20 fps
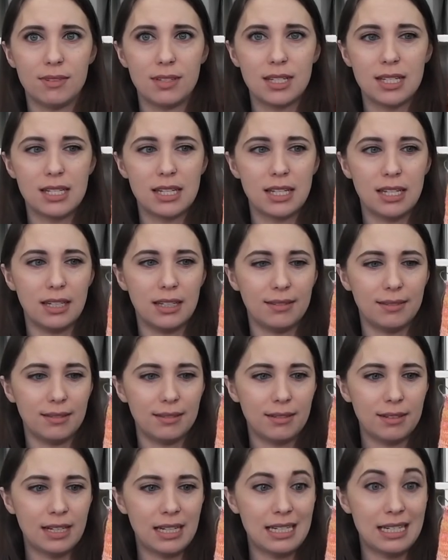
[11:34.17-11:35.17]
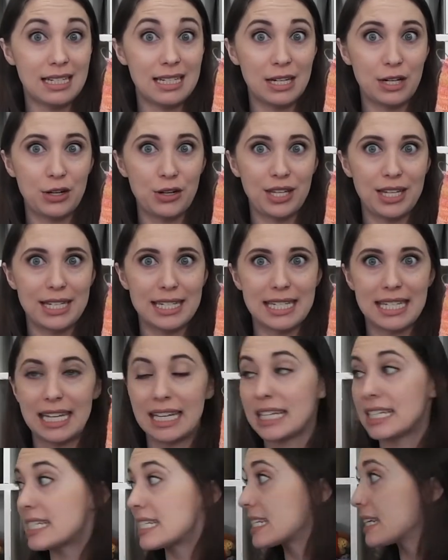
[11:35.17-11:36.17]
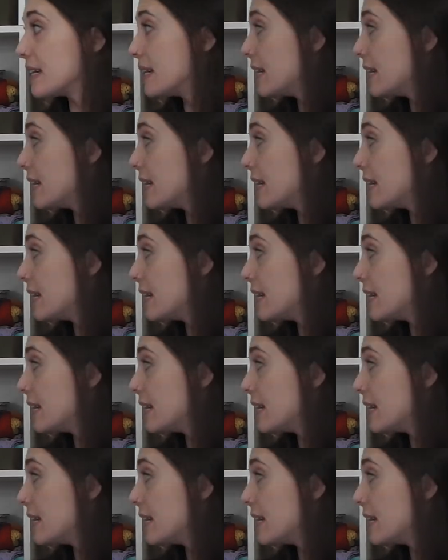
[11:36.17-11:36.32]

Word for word: to consider these things.